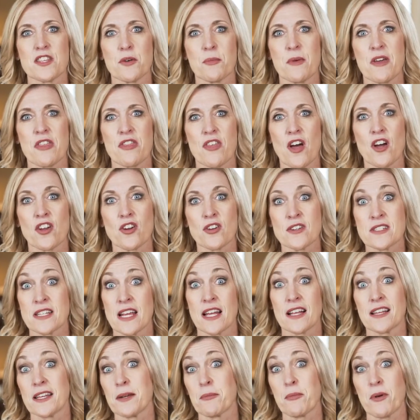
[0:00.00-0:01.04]
that we thought our
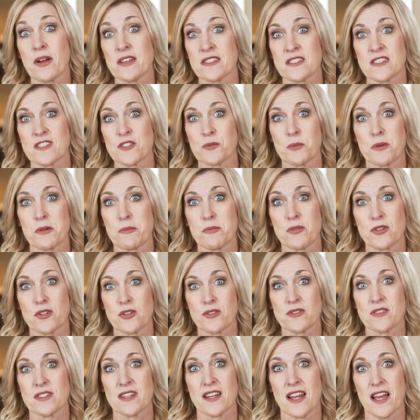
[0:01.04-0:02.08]
daily presence would
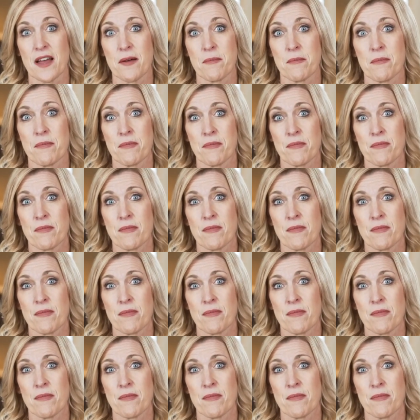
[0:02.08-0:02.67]
produce in him?